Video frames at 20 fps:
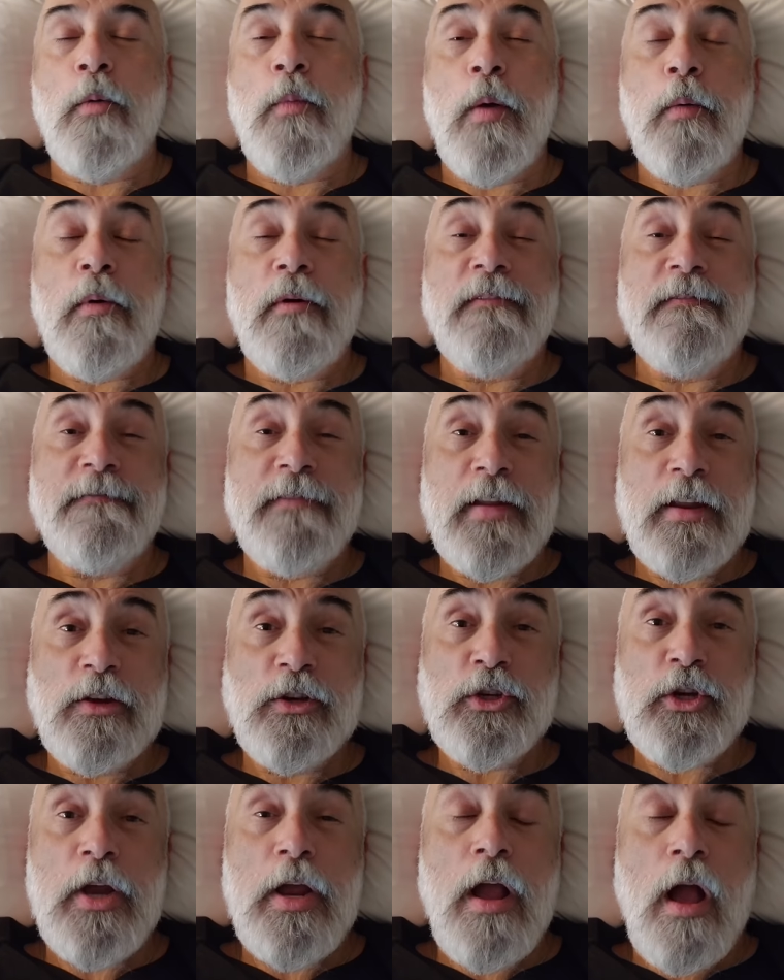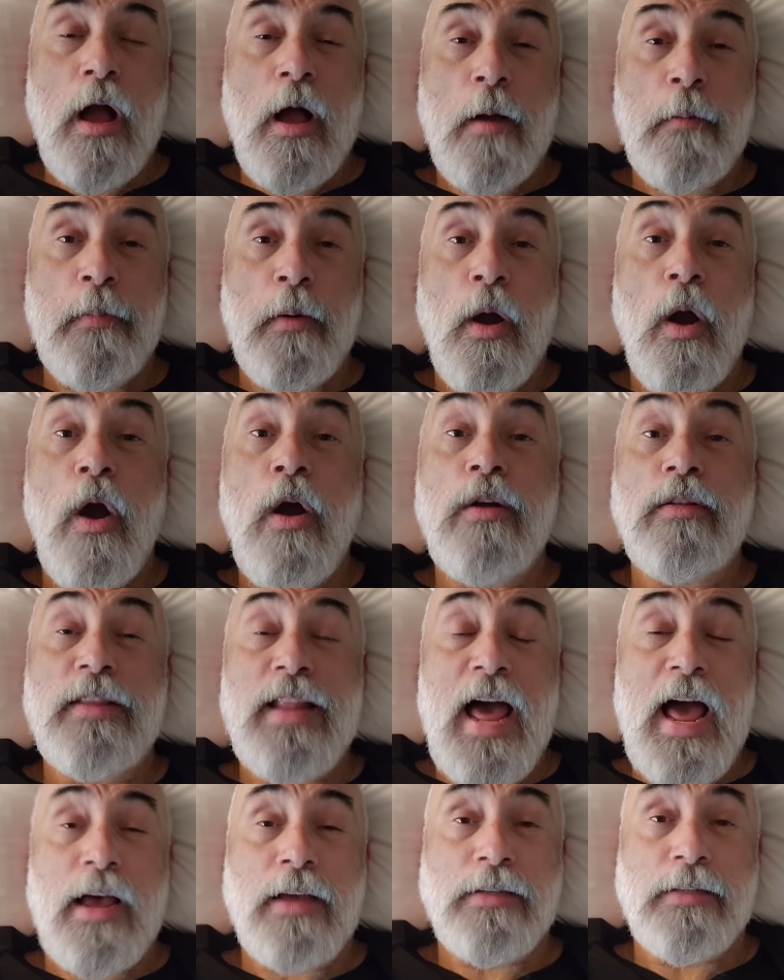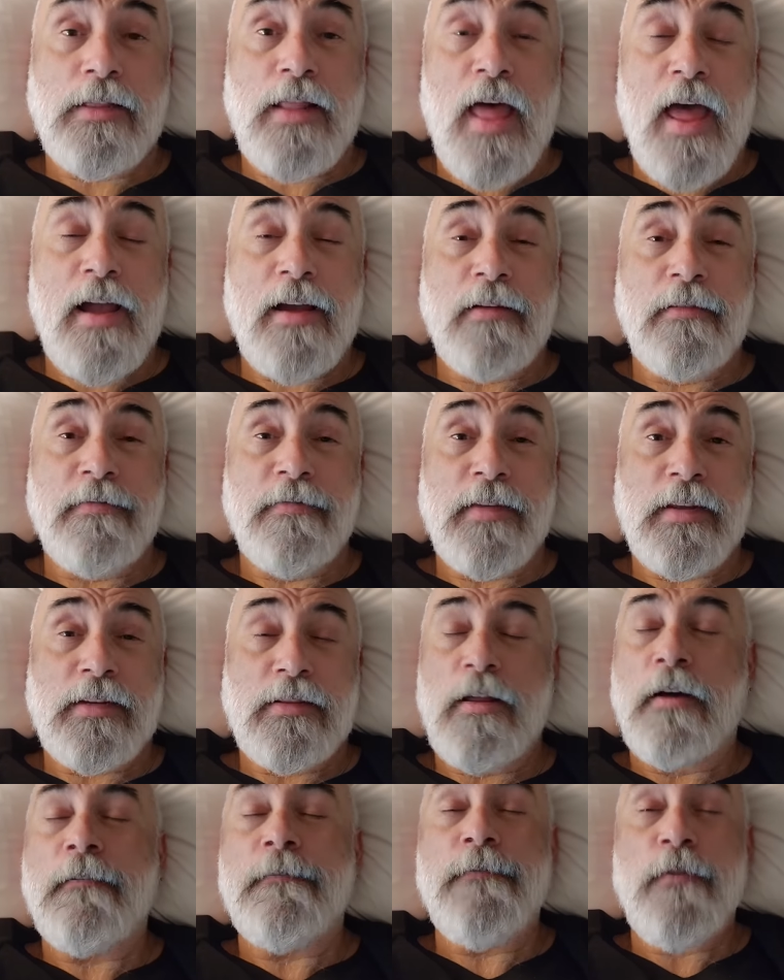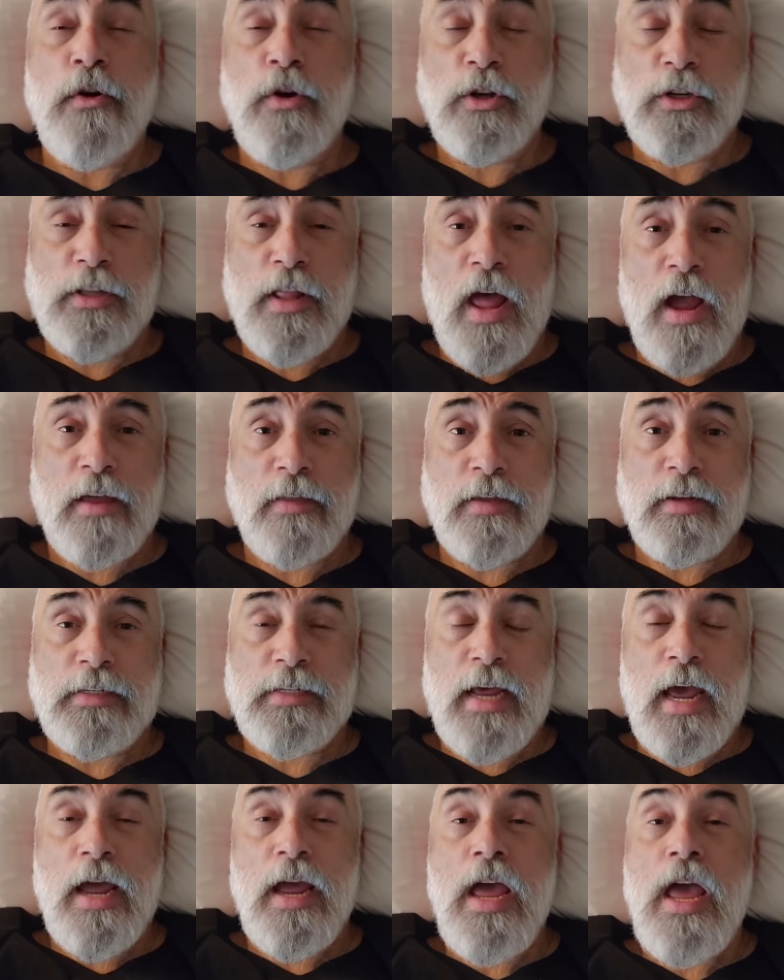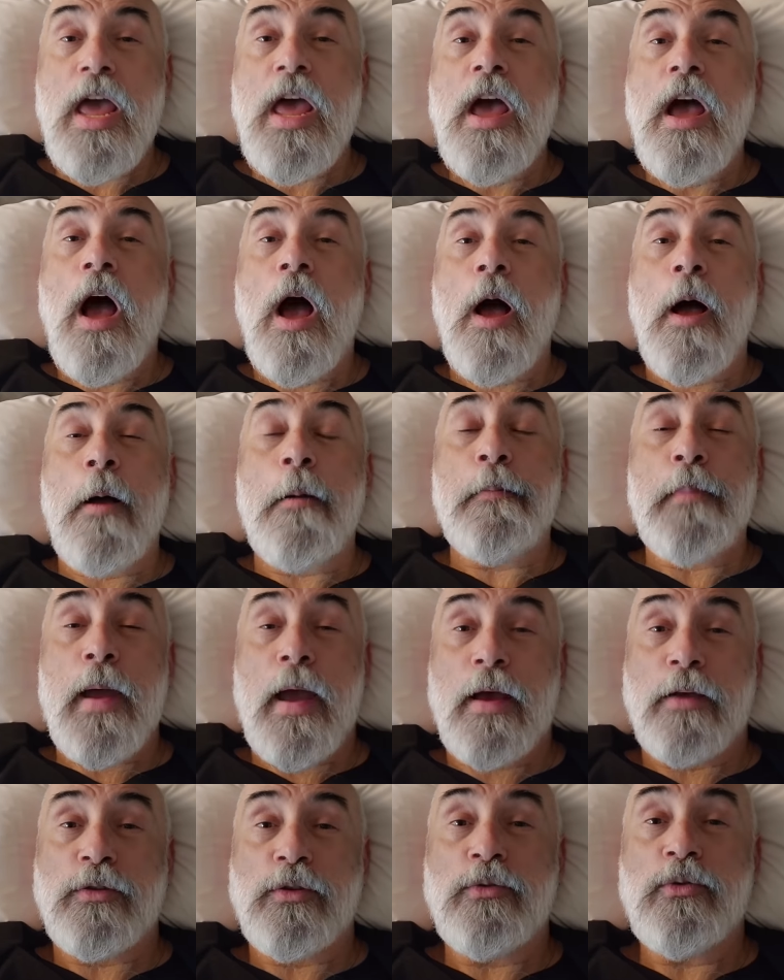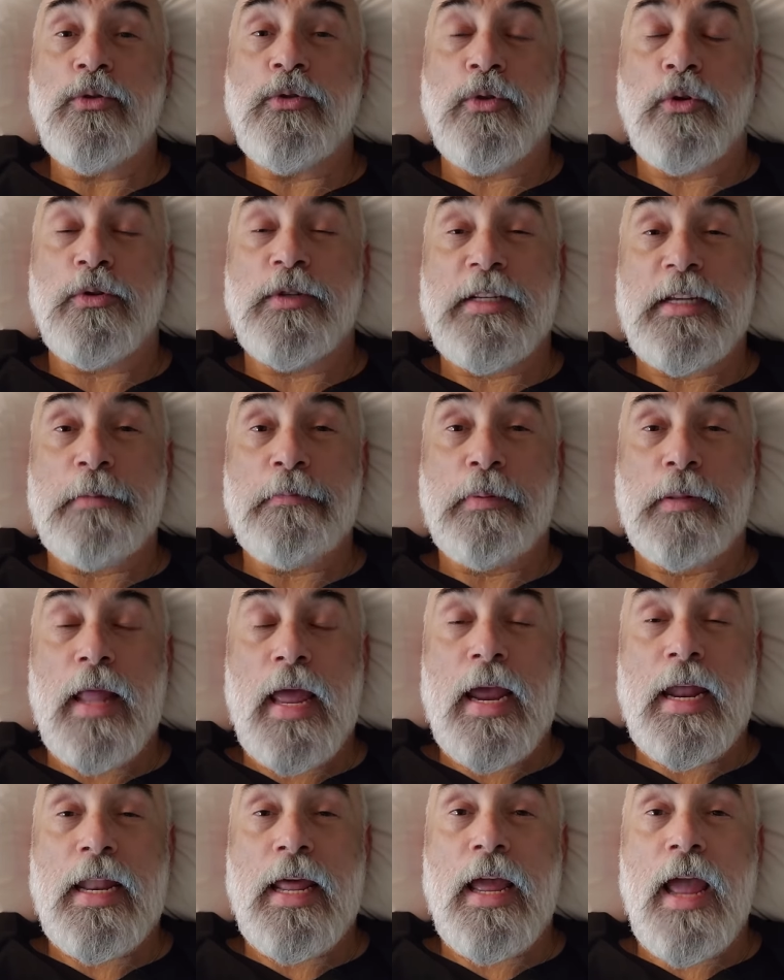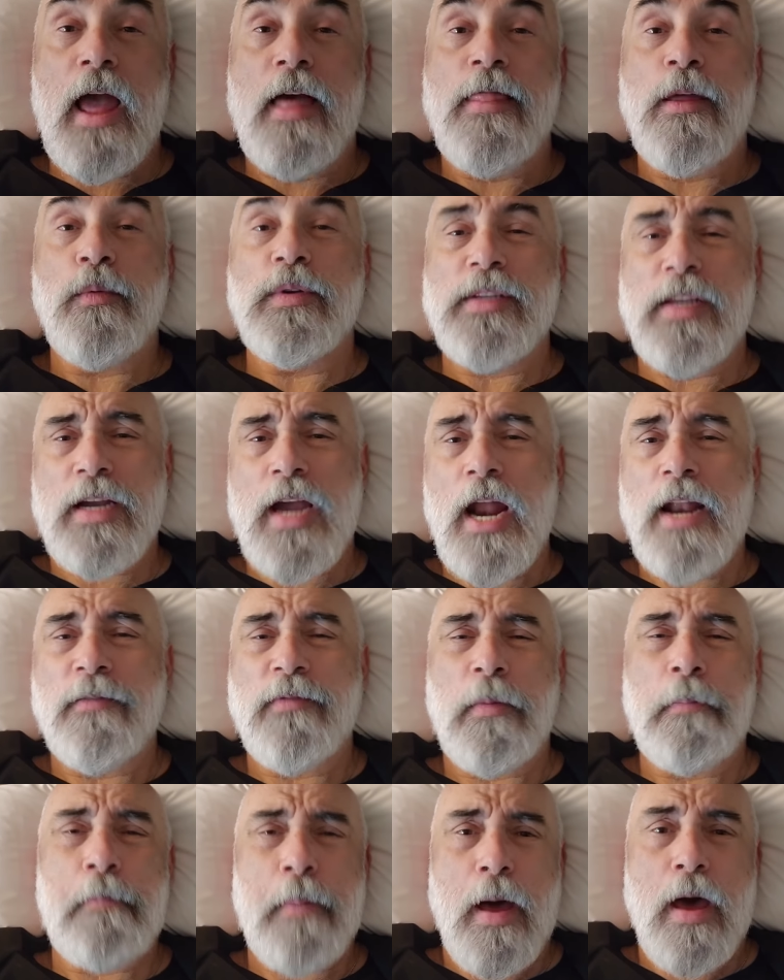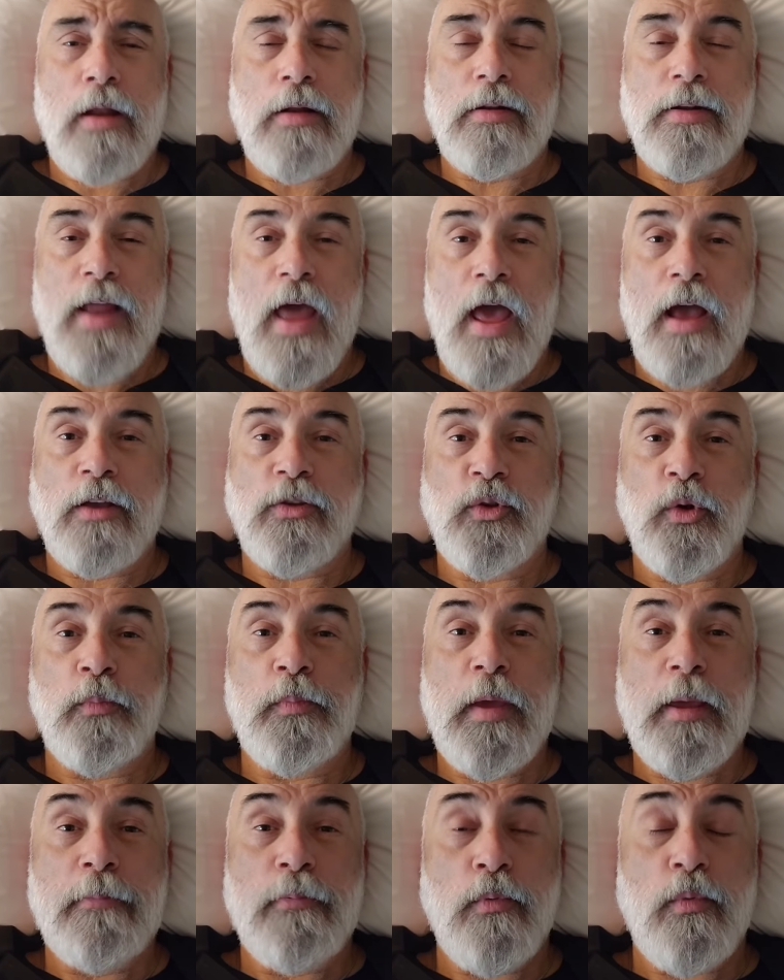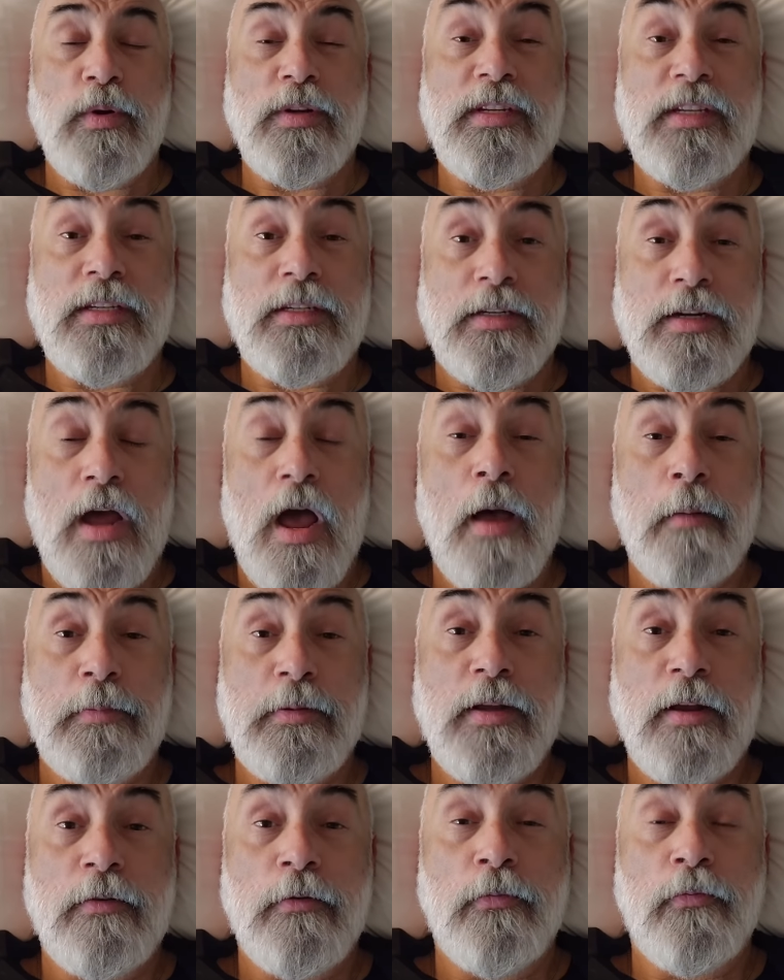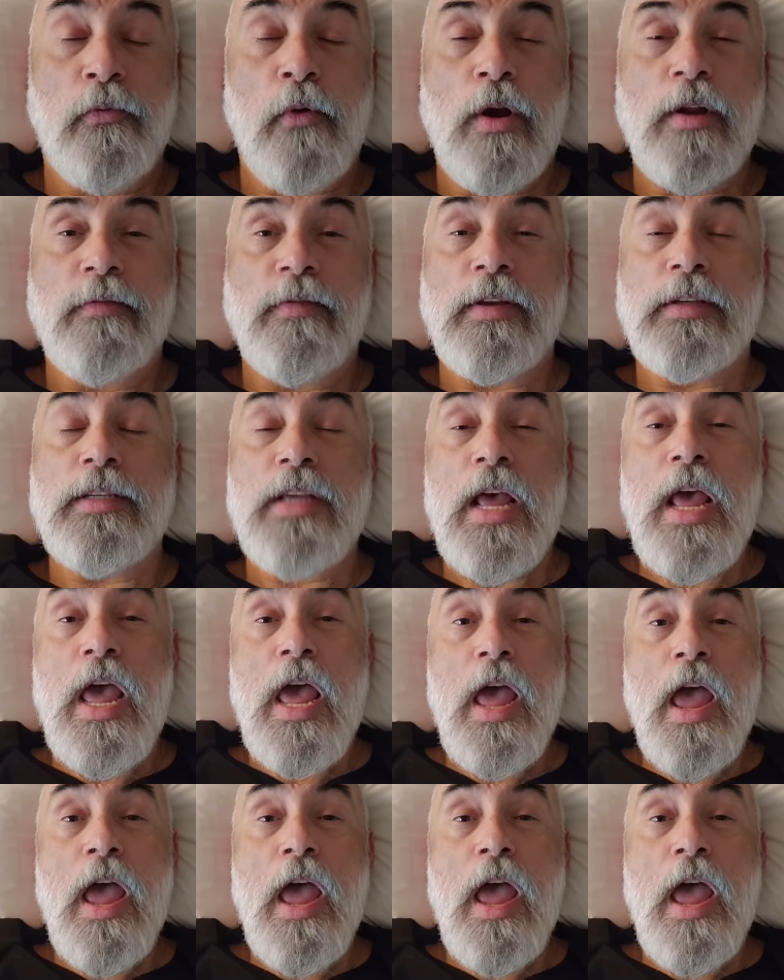we were finishing up our last leg of our first leg of the day. Passengers are deplaning, and there was a kind of a bottleneck, so people were stopped in front of us.